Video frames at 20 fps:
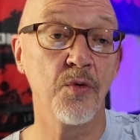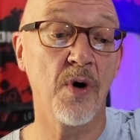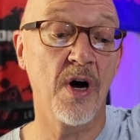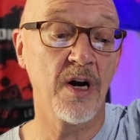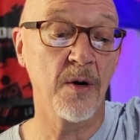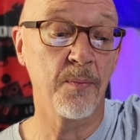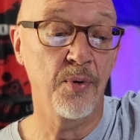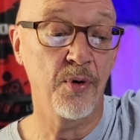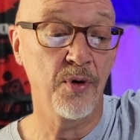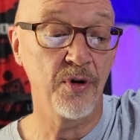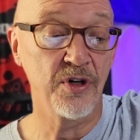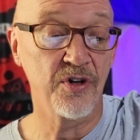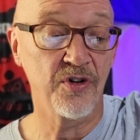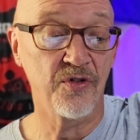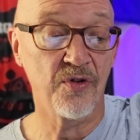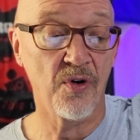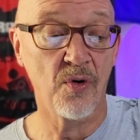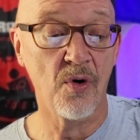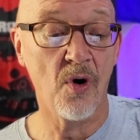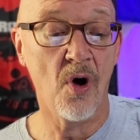You want to pull your
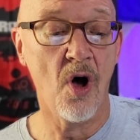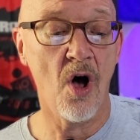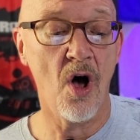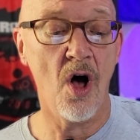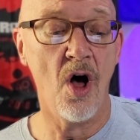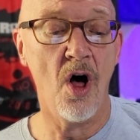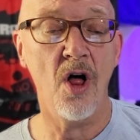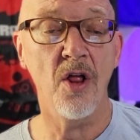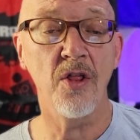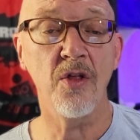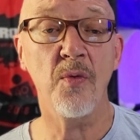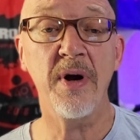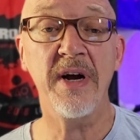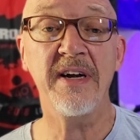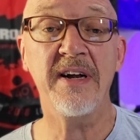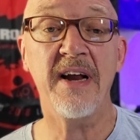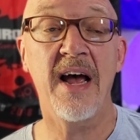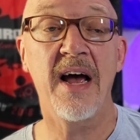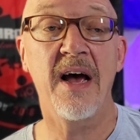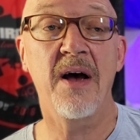stroke all the
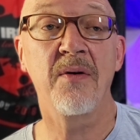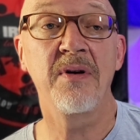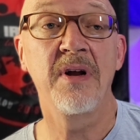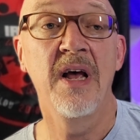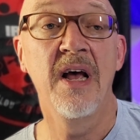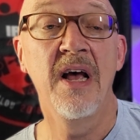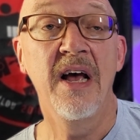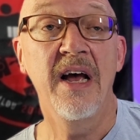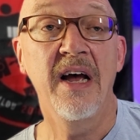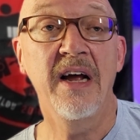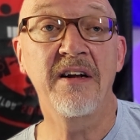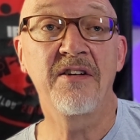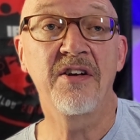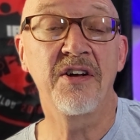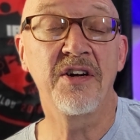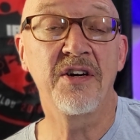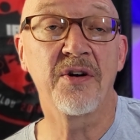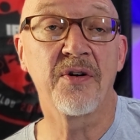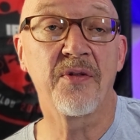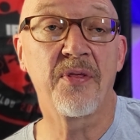way down
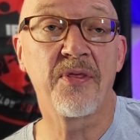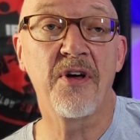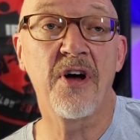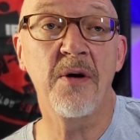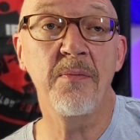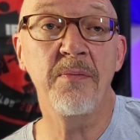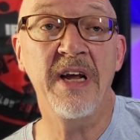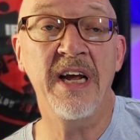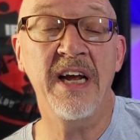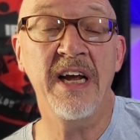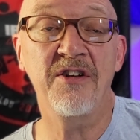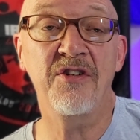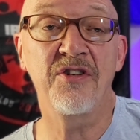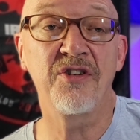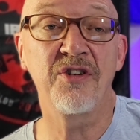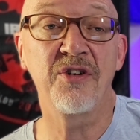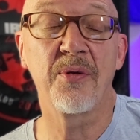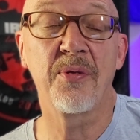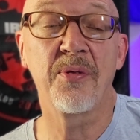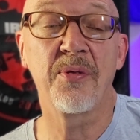until your thumb
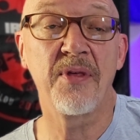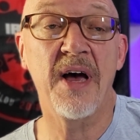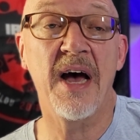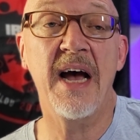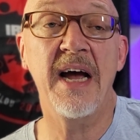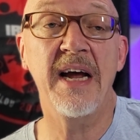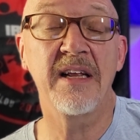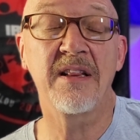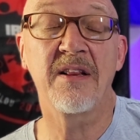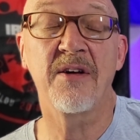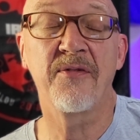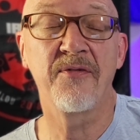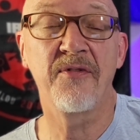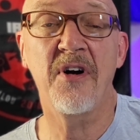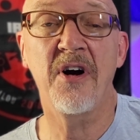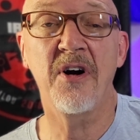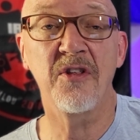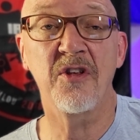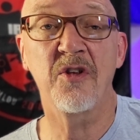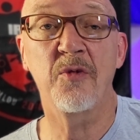hits your thigh at the
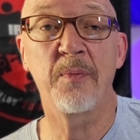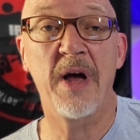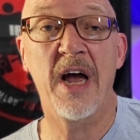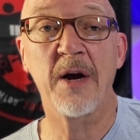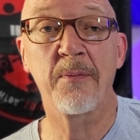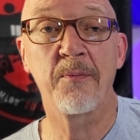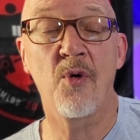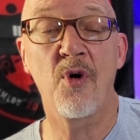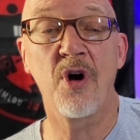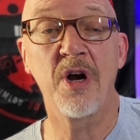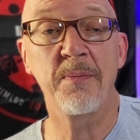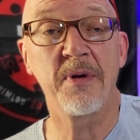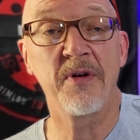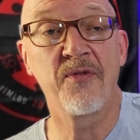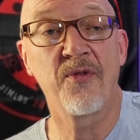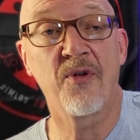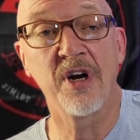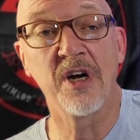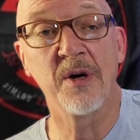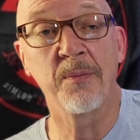farthest back point
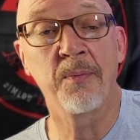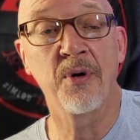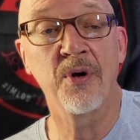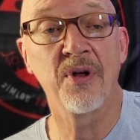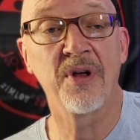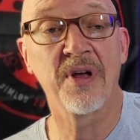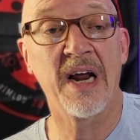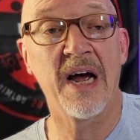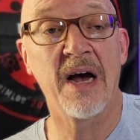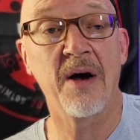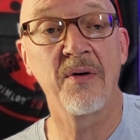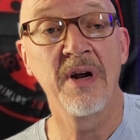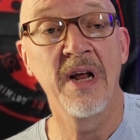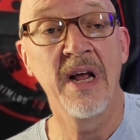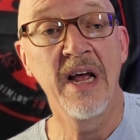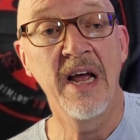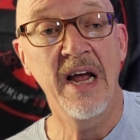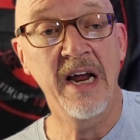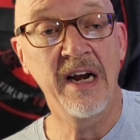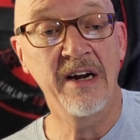before you pull it out
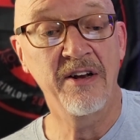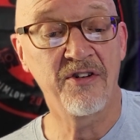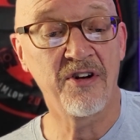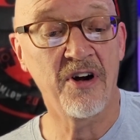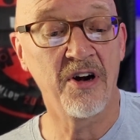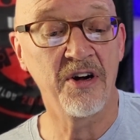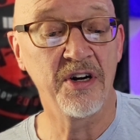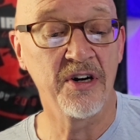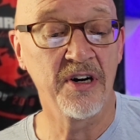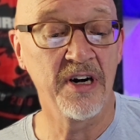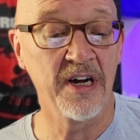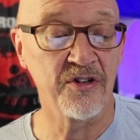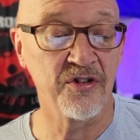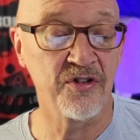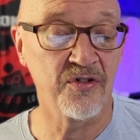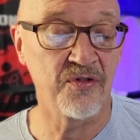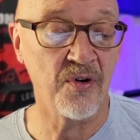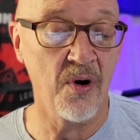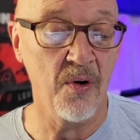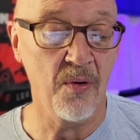and start your next
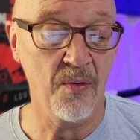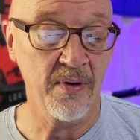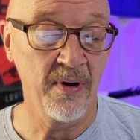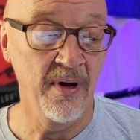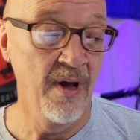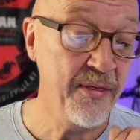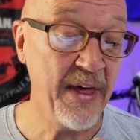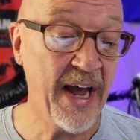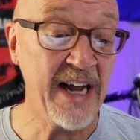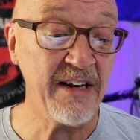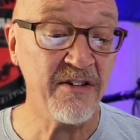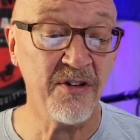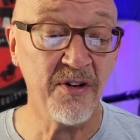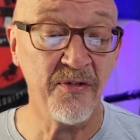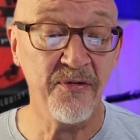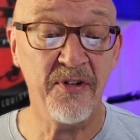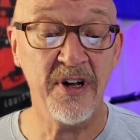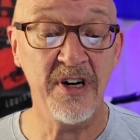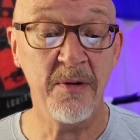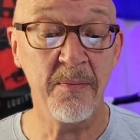stroke. That's the
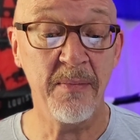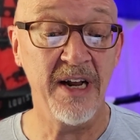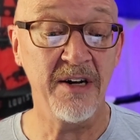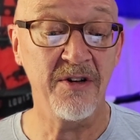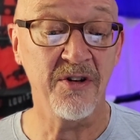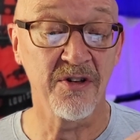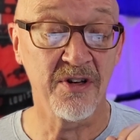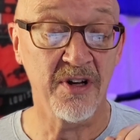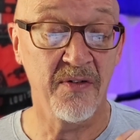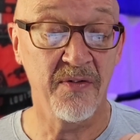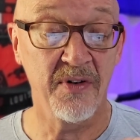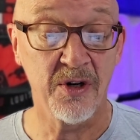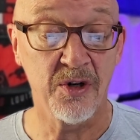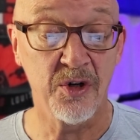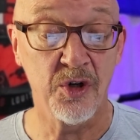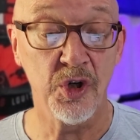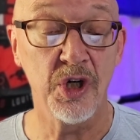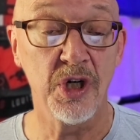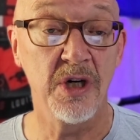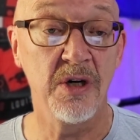fundamentals of a
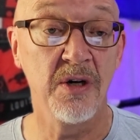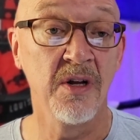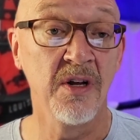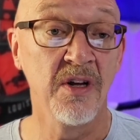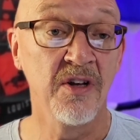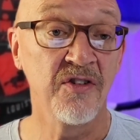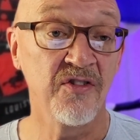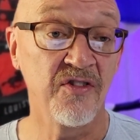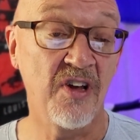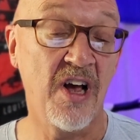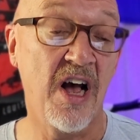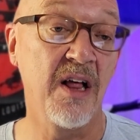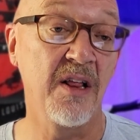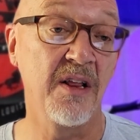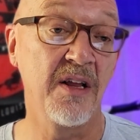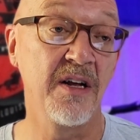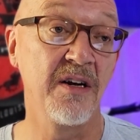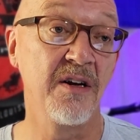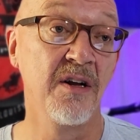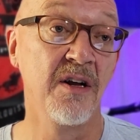good,
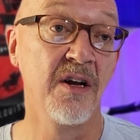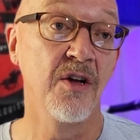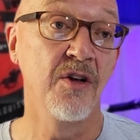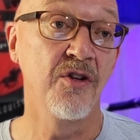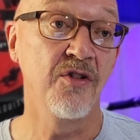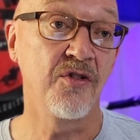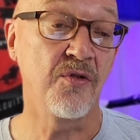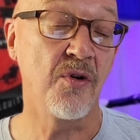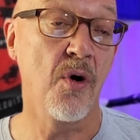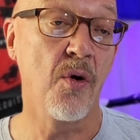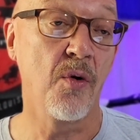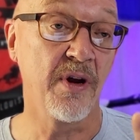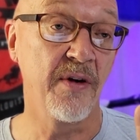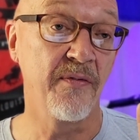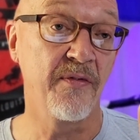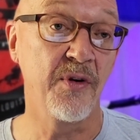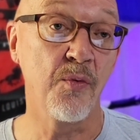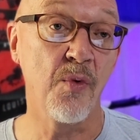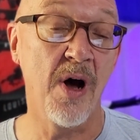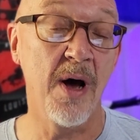solid stroke.
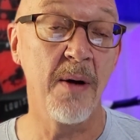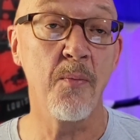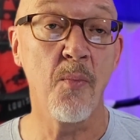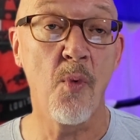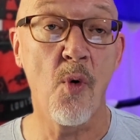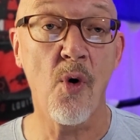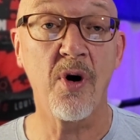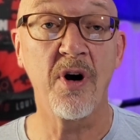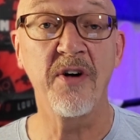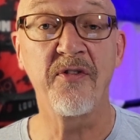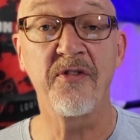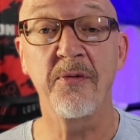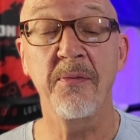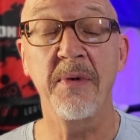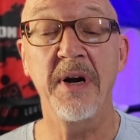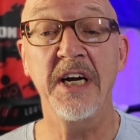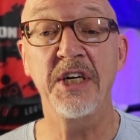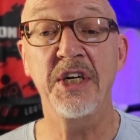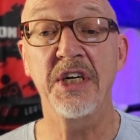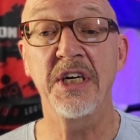If you want more
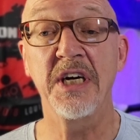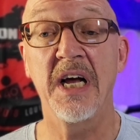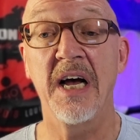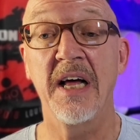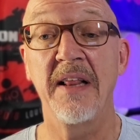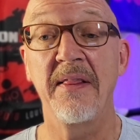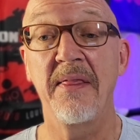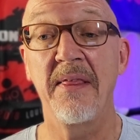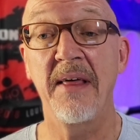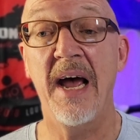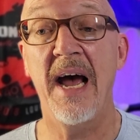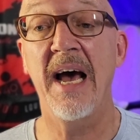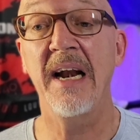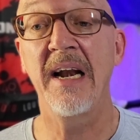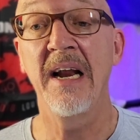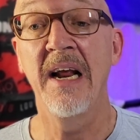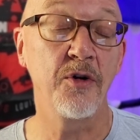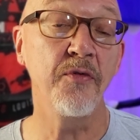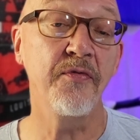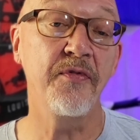information on
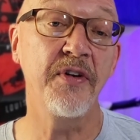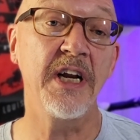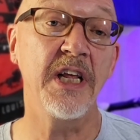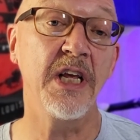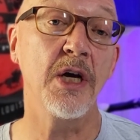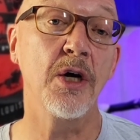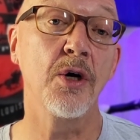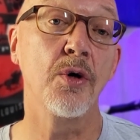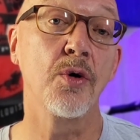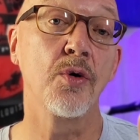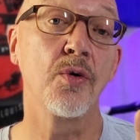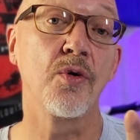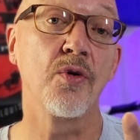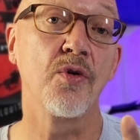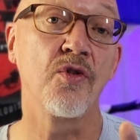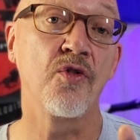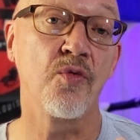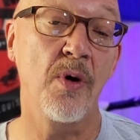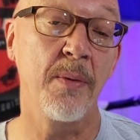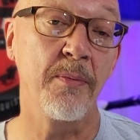that, I do video
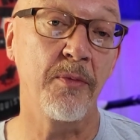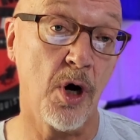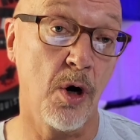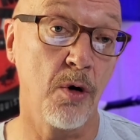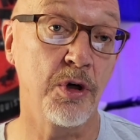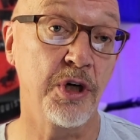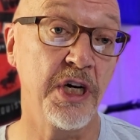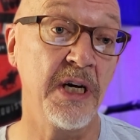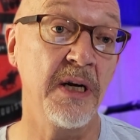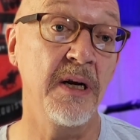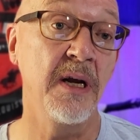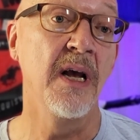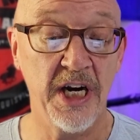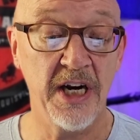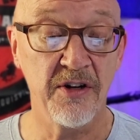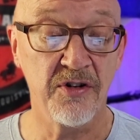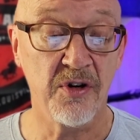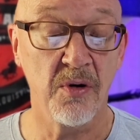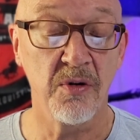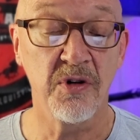swim coaching.
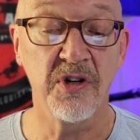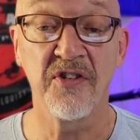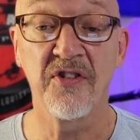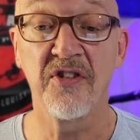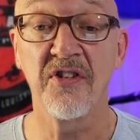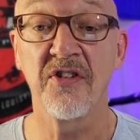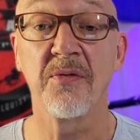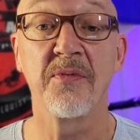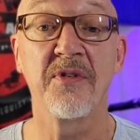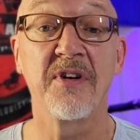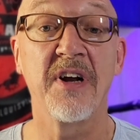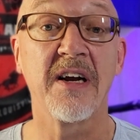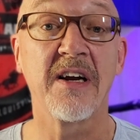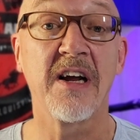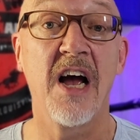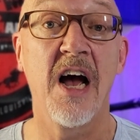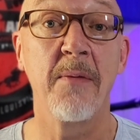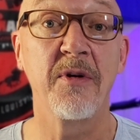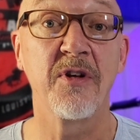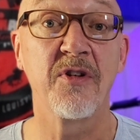
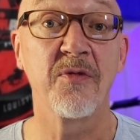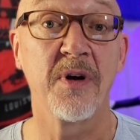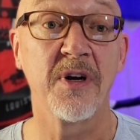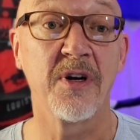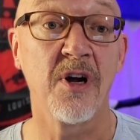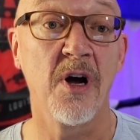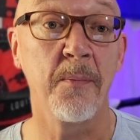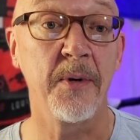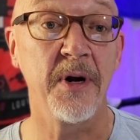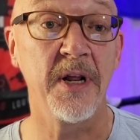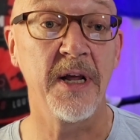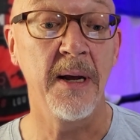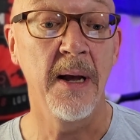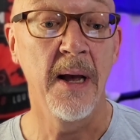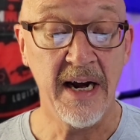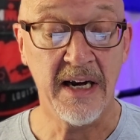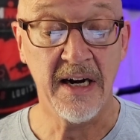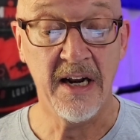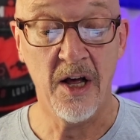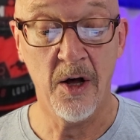JSCoachingSystems.com is my company.
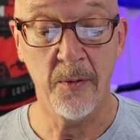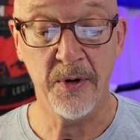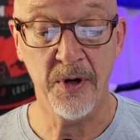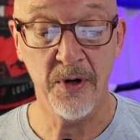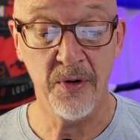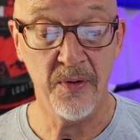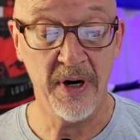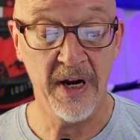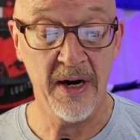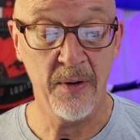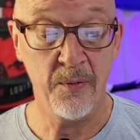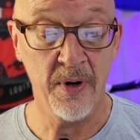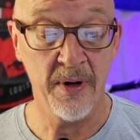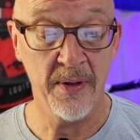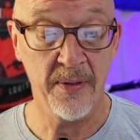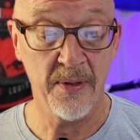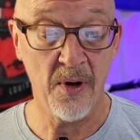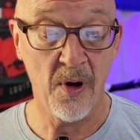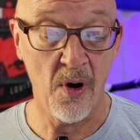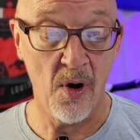I can help you
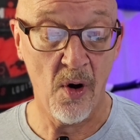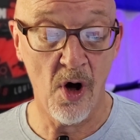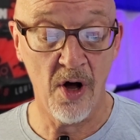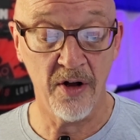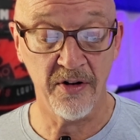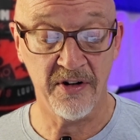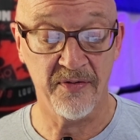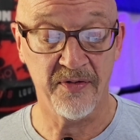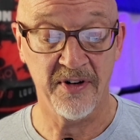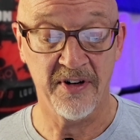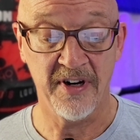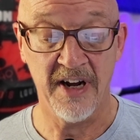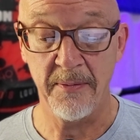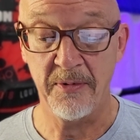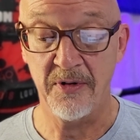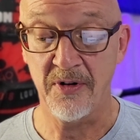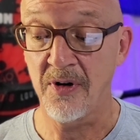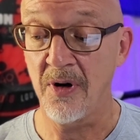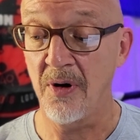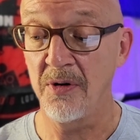with all different
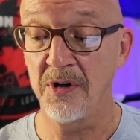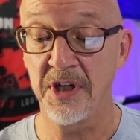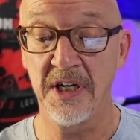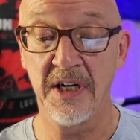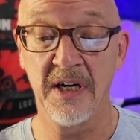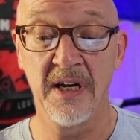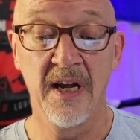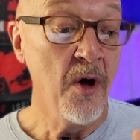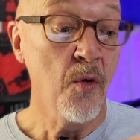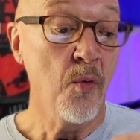types of coaching.